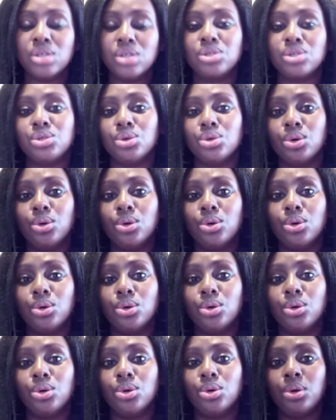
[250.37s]

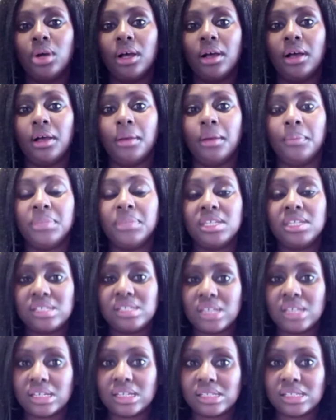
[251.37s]
So this
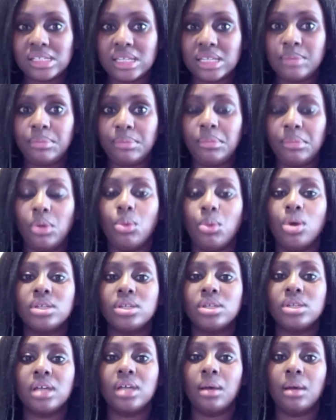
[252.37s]
year's theme was